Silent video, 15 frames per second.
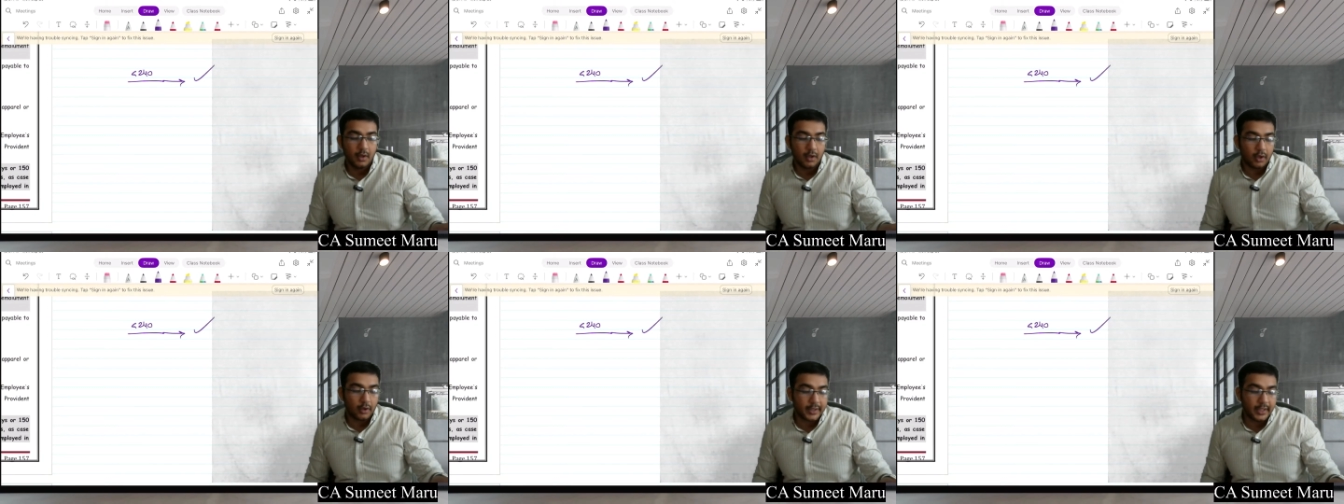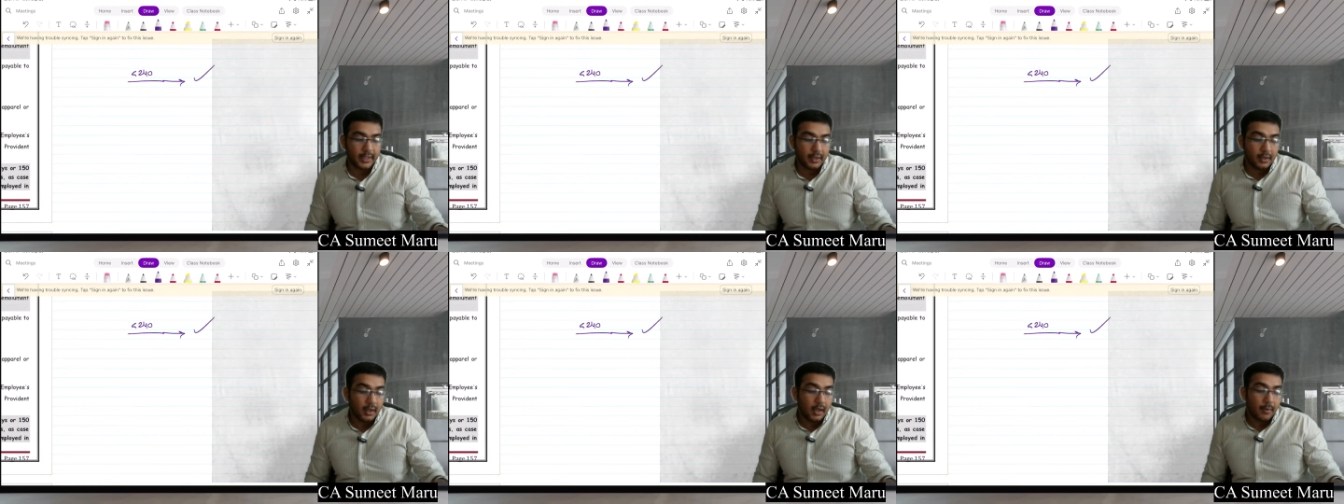
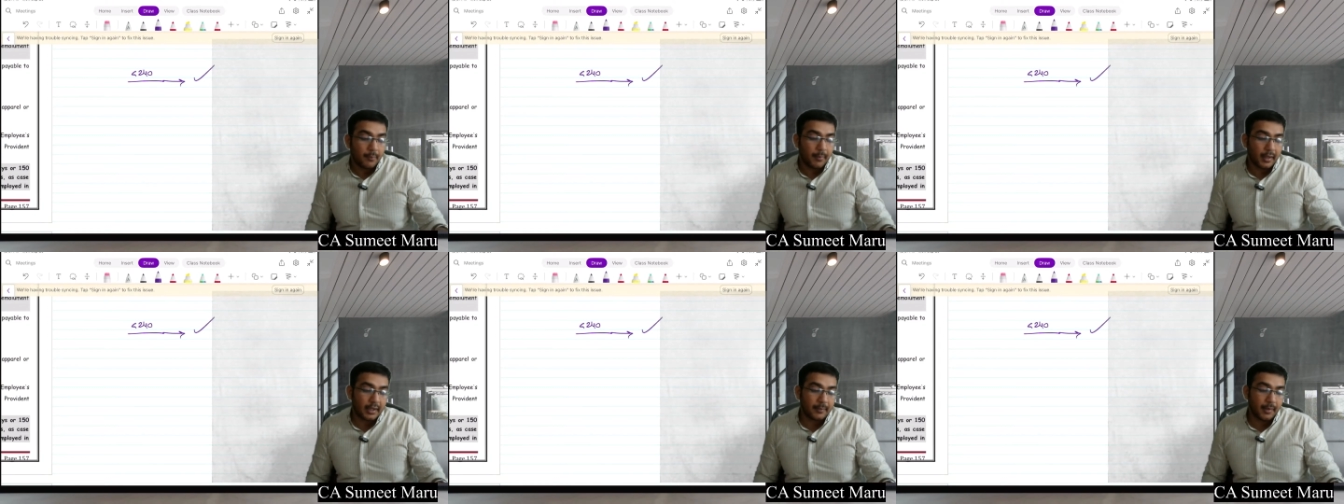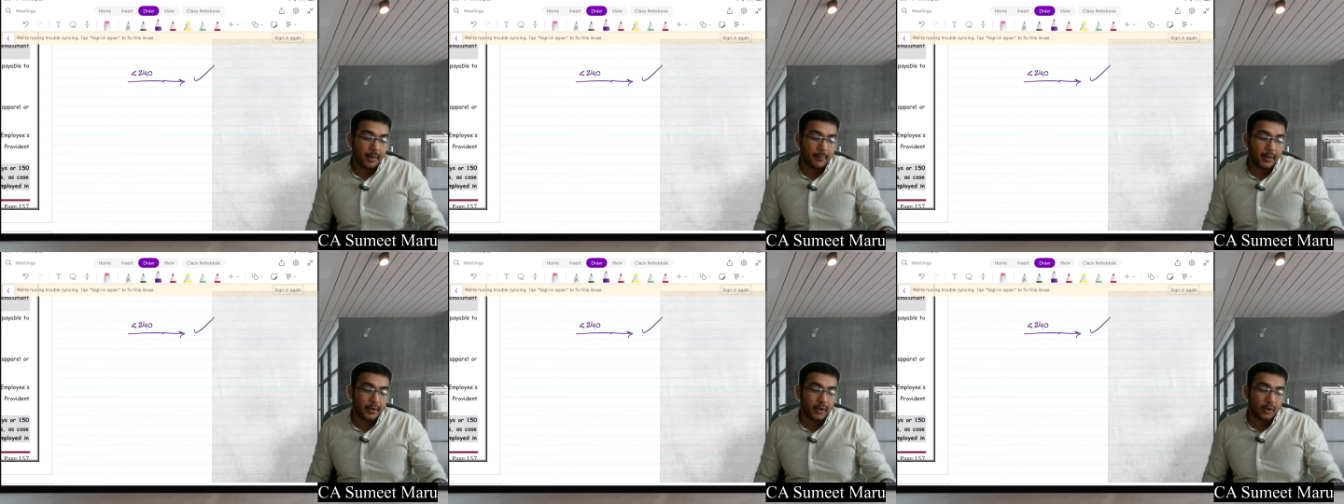Okay, but
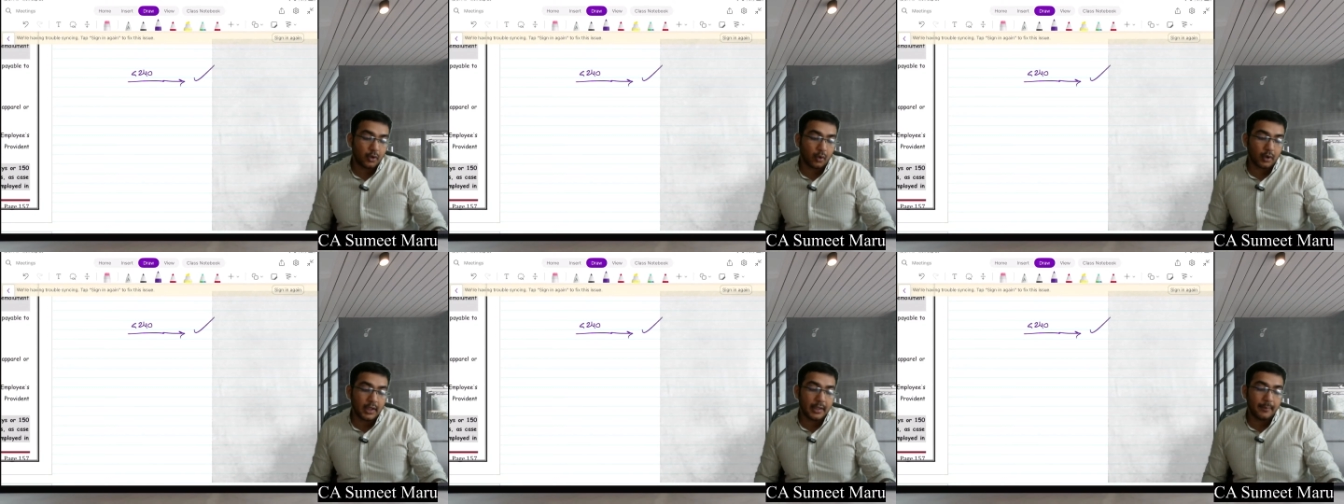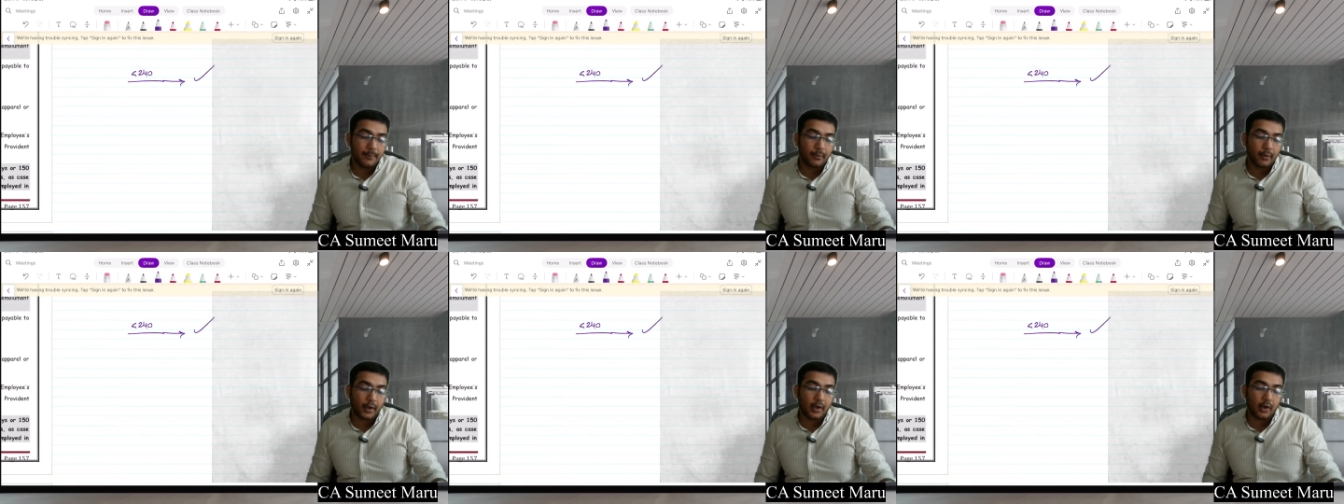remember your total
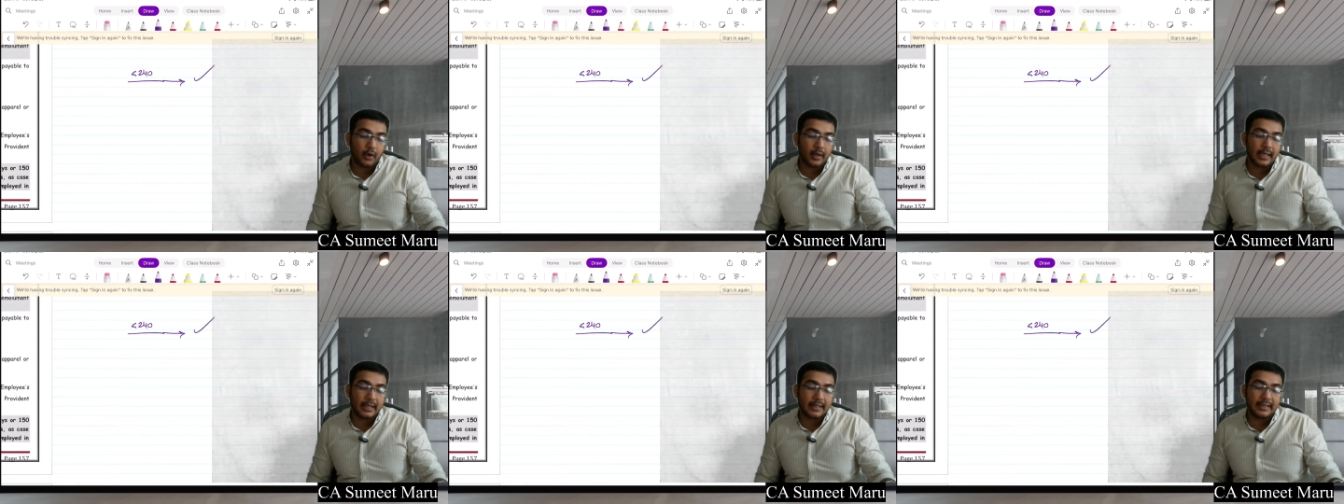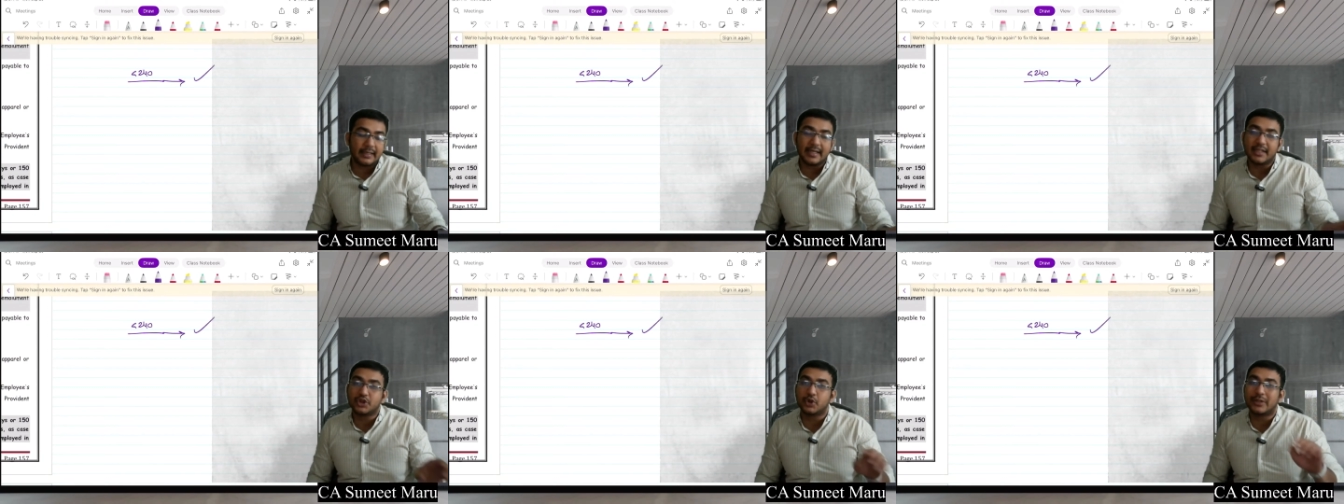employee on an
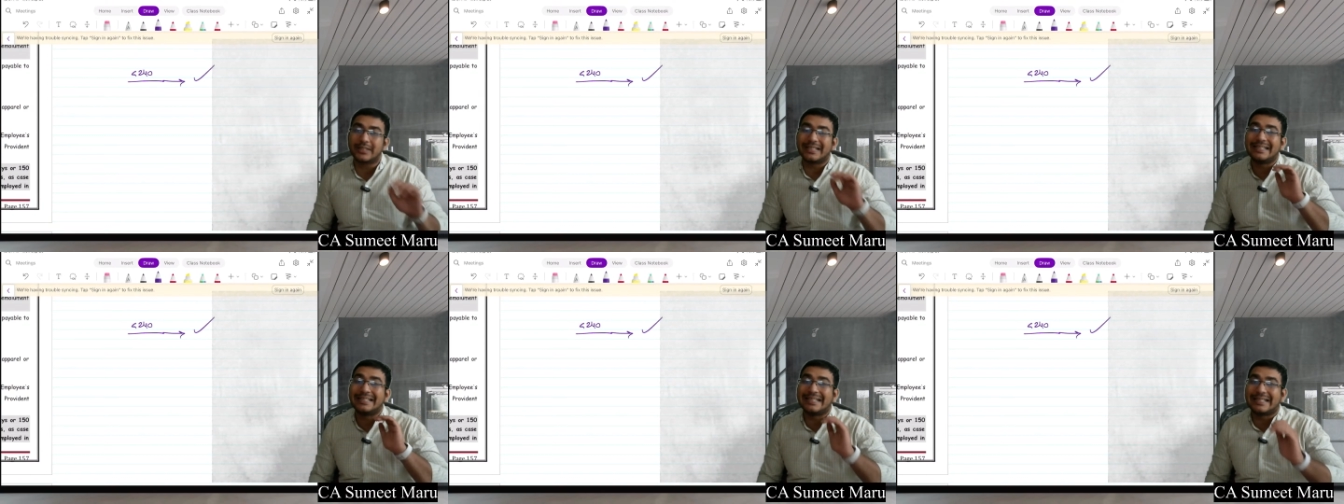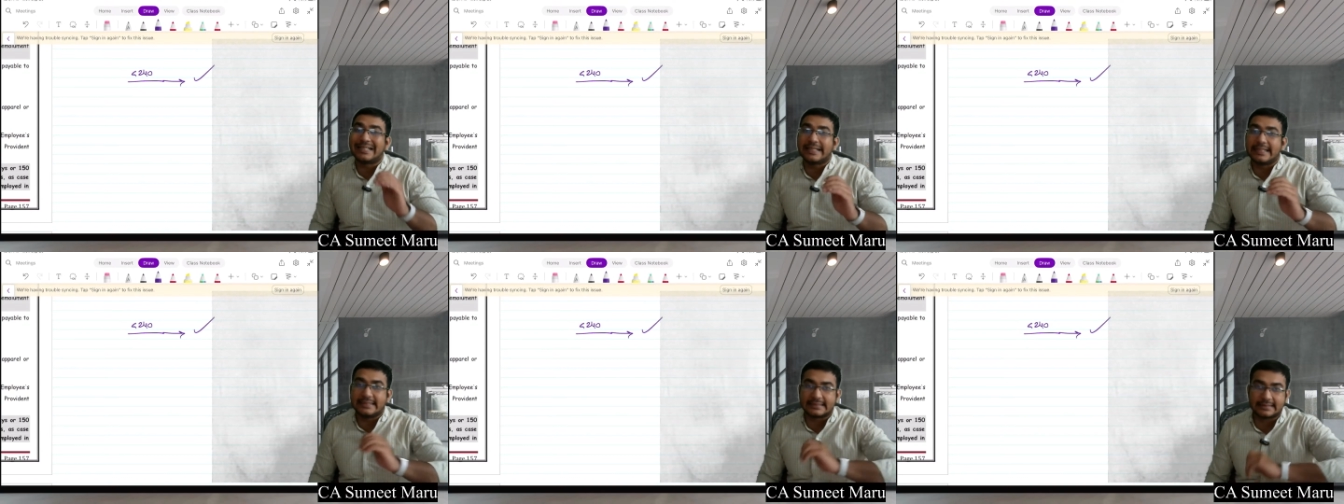aggregate should
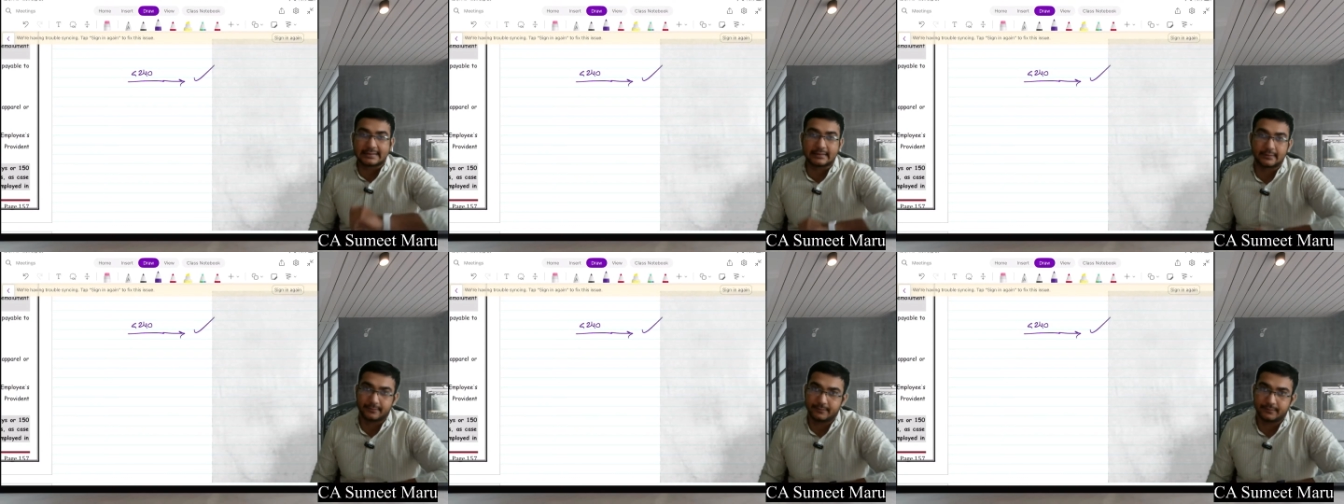increase.